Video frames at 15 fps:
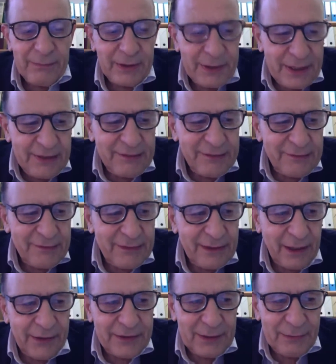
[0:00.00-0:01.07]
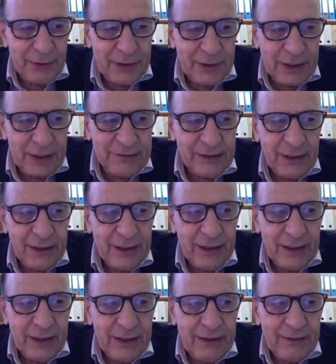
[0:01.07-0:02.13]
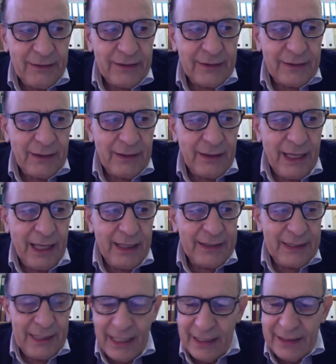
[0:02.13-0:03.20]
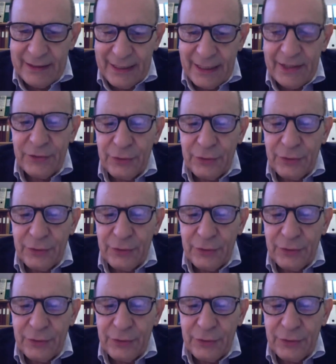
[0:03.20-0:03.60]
But these antibodies at the end tend